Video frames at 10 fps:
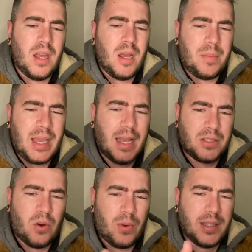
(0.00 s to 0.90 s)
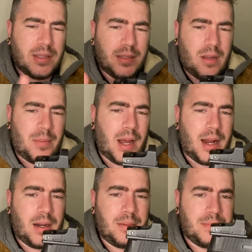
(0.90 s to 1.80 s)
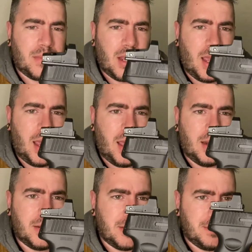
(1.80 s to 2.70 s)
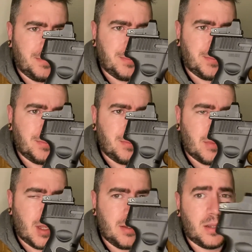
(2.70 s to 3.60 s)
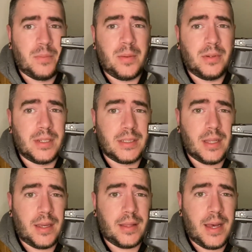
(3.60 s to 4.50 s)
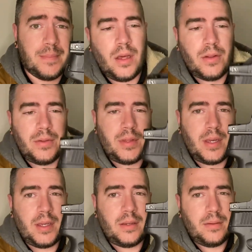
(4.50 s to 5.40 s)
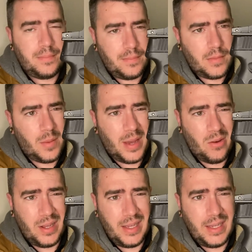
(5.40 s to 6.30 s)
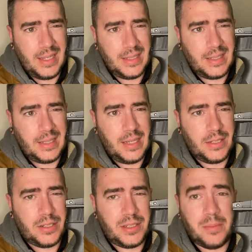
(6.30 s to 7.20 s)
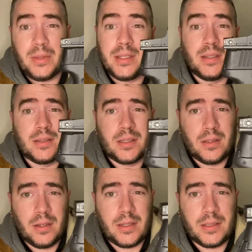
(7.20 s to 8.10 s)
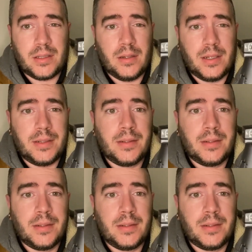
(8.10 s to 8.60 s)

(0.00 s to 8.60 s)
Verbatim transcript: But yeah, so it raises up higher, and some people dislike that. Another thing about it is it just simply doesn't look as good.